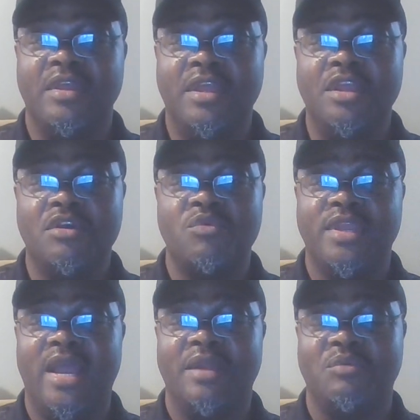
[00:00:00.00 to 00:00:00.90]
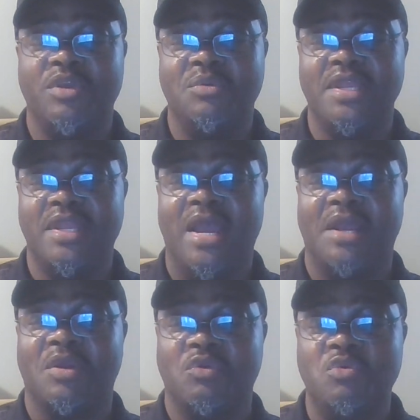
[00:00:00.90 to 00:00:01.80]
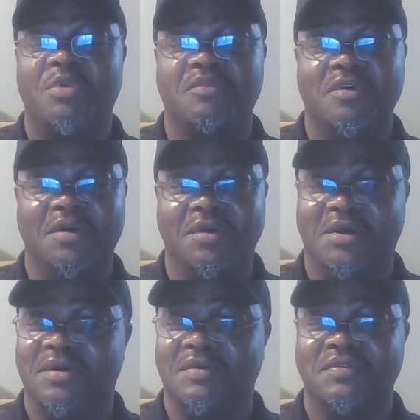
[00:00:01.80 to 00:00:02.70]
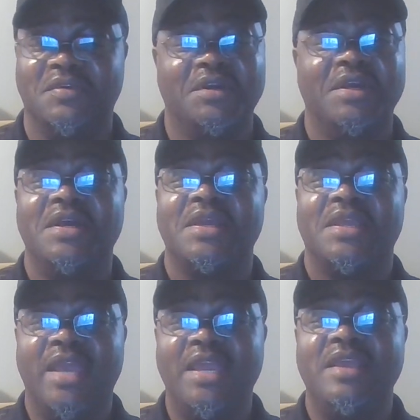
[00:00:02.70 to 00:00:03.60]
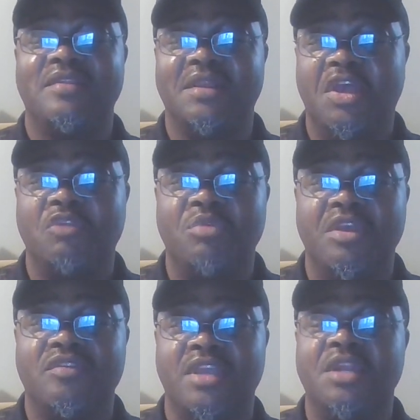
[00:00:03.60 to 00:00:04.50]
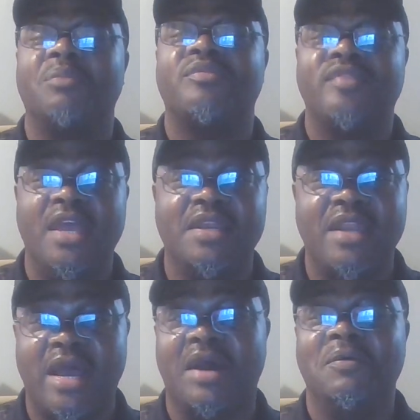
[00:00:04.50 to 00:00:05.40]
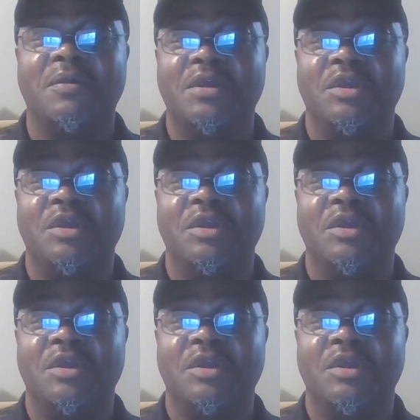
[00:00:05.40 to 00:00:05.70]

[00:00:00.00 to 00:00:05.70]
here we got we got a group of of gays and lesbians getting upset now